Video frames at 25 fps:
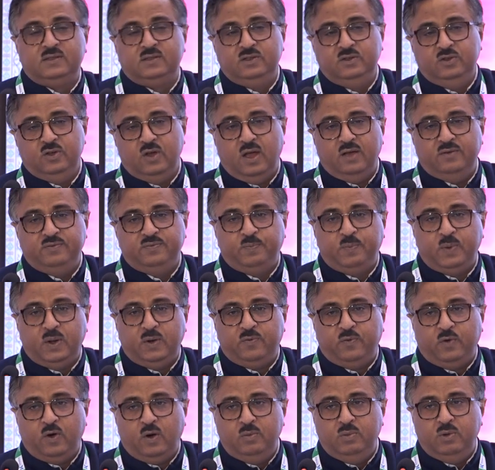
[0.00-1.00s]
you have
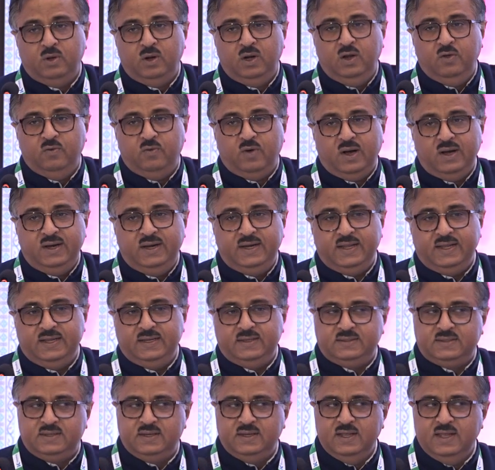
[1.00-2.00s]
performed only one
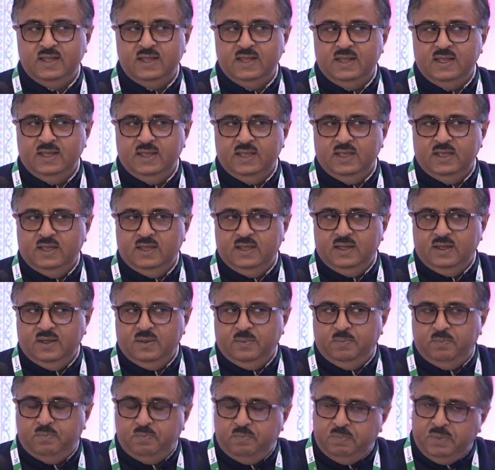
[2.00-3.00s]
test,
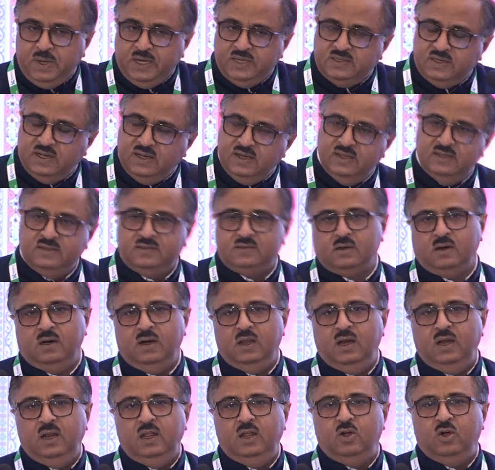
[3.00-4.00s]
patient has
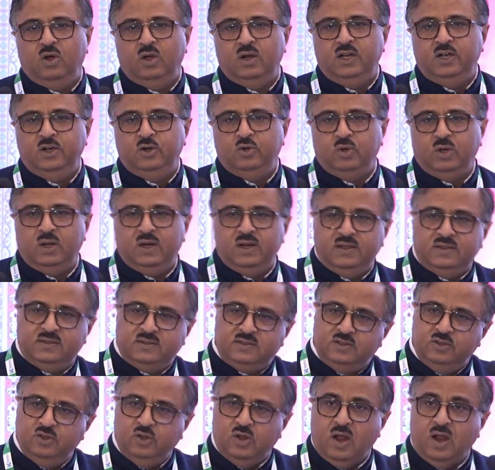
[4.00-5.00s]
suddenly gone into
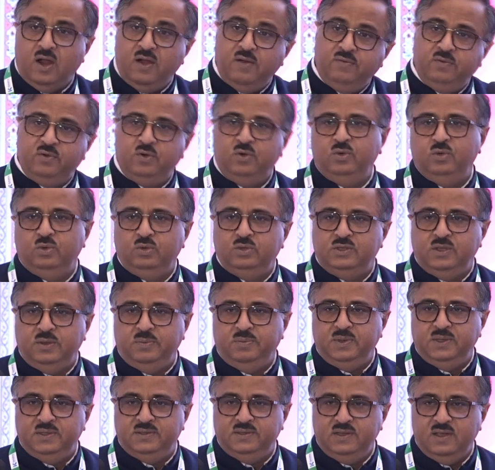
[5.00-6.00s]
arrest, you have to do
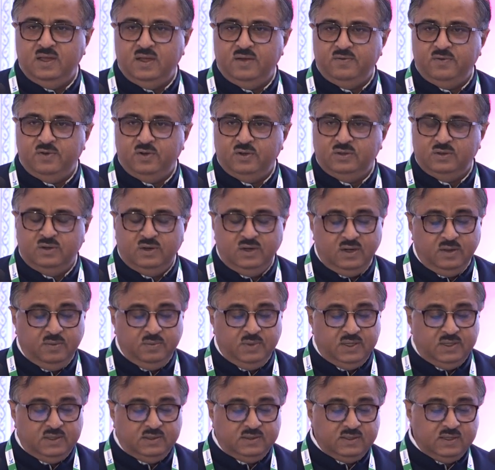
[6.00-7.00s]
CPCR for 30
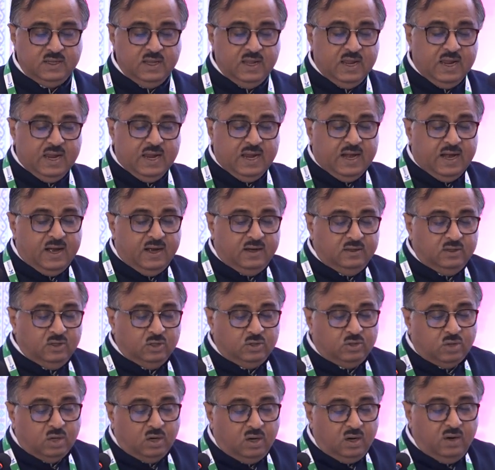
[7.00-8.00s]
minutes. And the
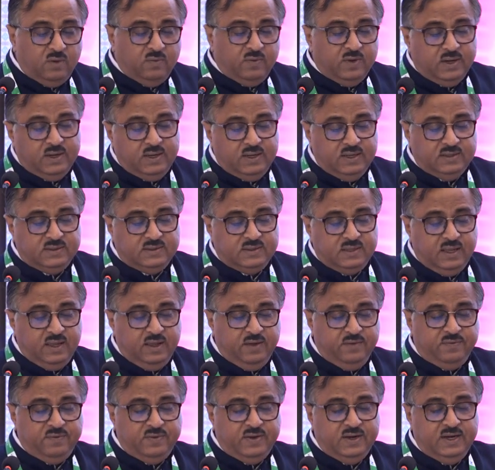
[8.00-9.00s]
third one is,
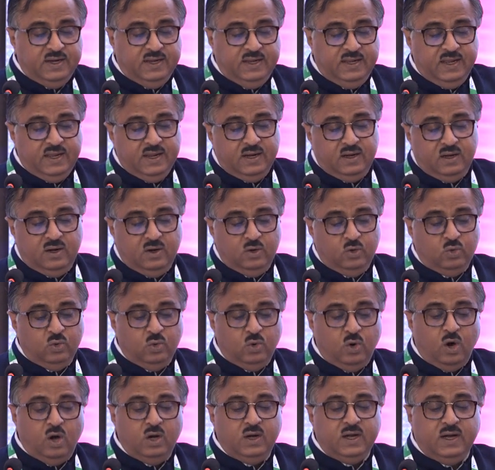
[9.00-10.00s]
if DN, do
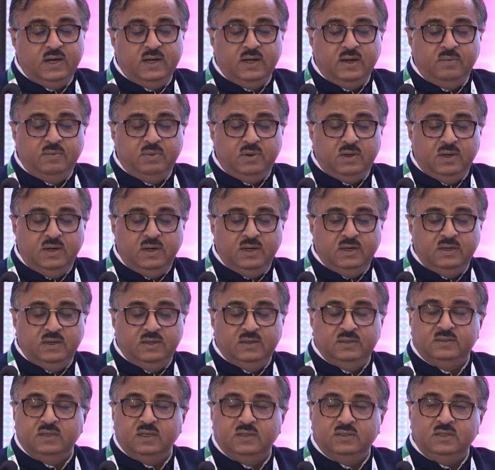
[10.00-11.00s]
not attempt
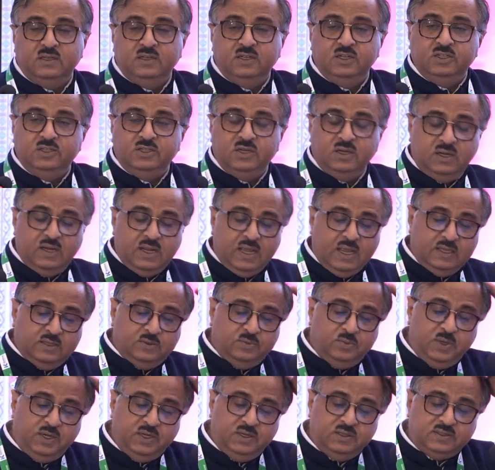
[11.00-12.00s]
resuscitation, has
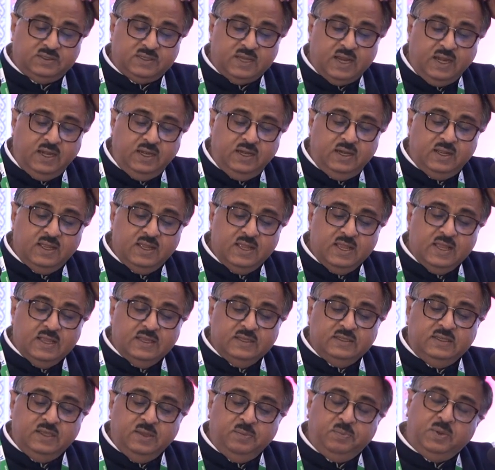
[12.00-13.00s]
been signed,
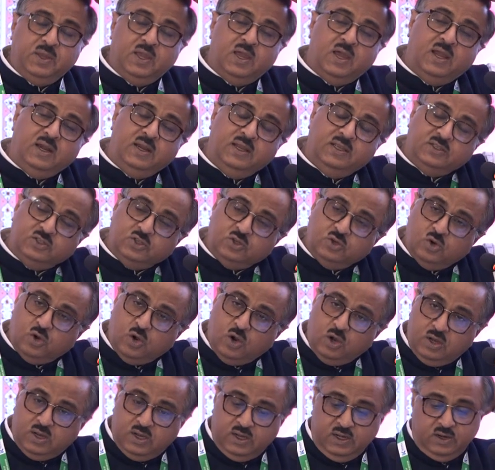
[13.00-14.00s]
CPR is
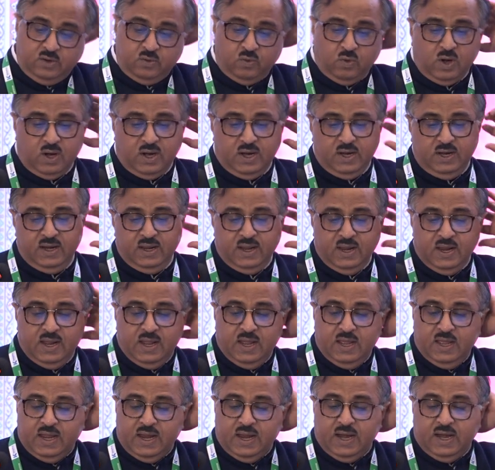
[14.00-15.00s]
not required.
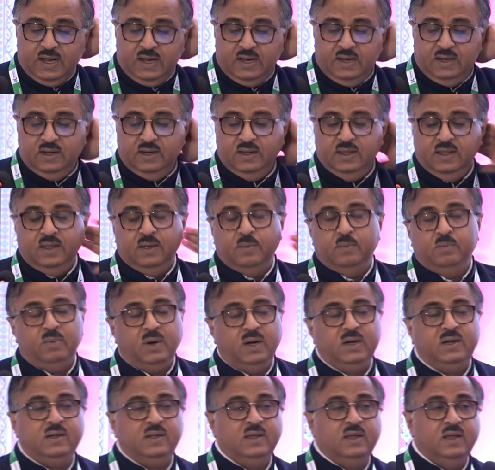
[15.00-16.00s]
And,
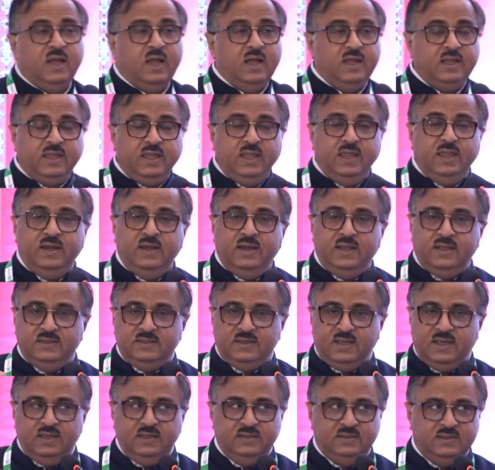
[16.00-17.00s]
but again, as
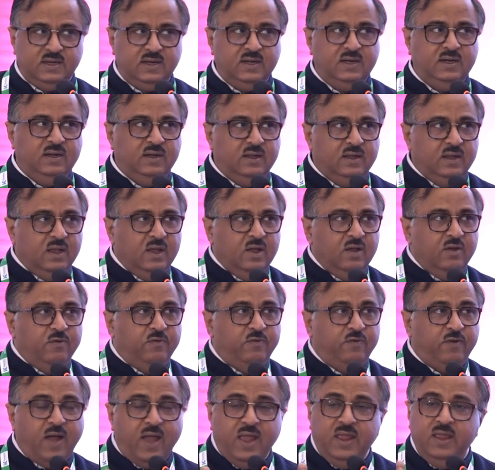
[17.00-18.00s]
I said,
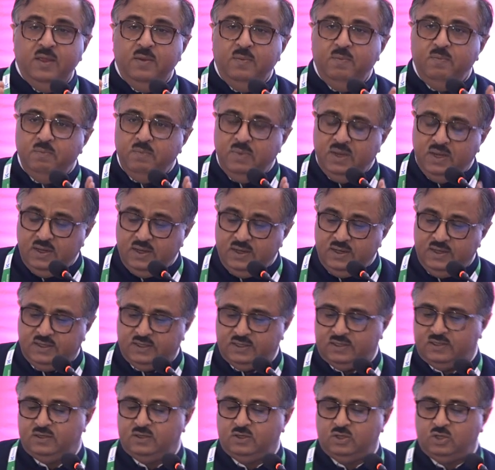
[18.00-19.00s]
5
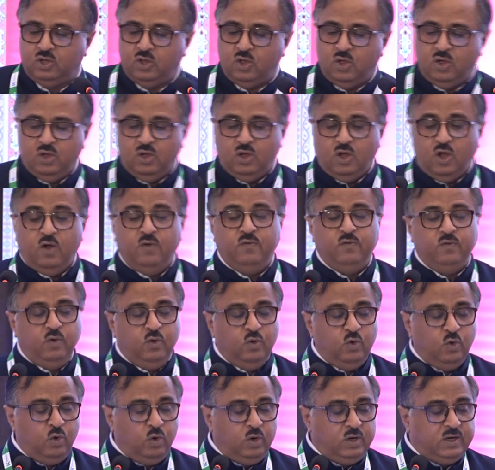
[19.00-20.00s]
minutes of
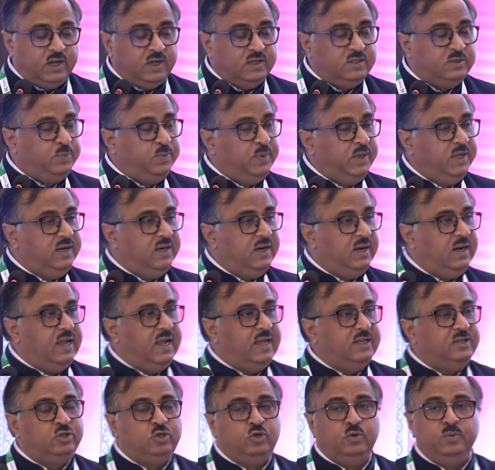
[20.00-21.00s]
no touch period
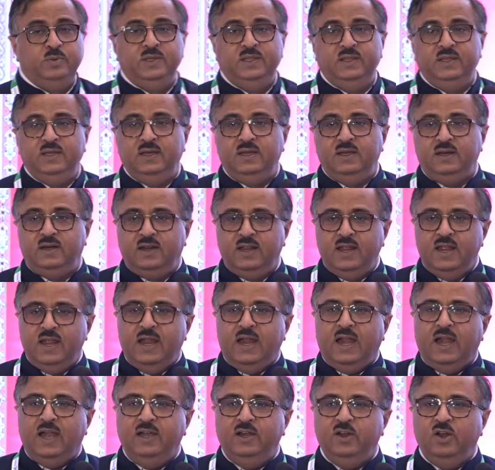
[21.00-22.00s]
has to be there,
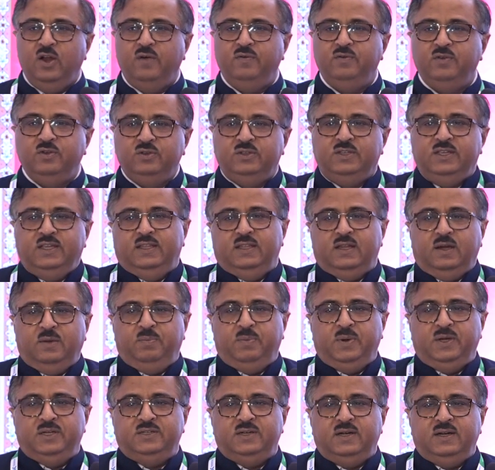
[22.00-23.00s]
and you have to see that
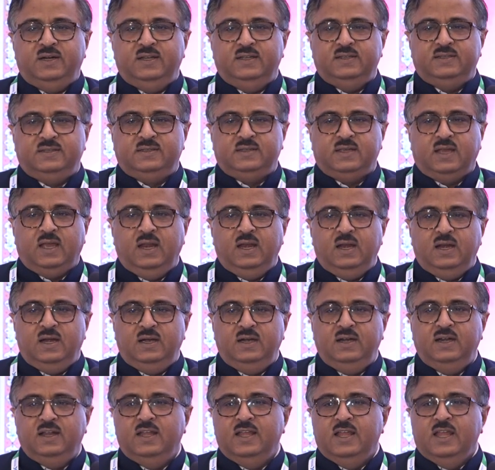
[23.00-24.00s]
patient is
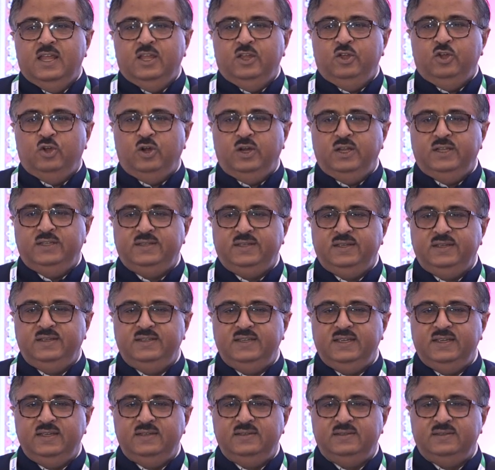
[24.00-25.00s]
silent, your ECG
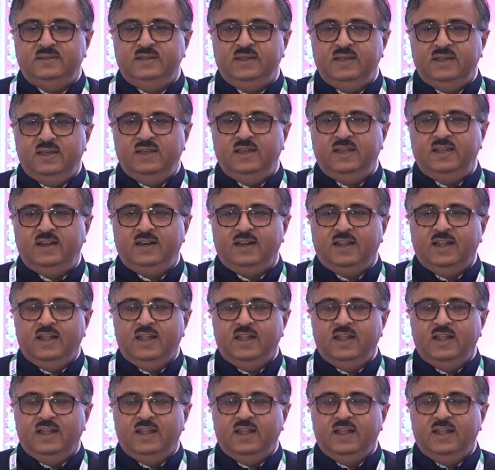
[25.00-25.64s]
is there,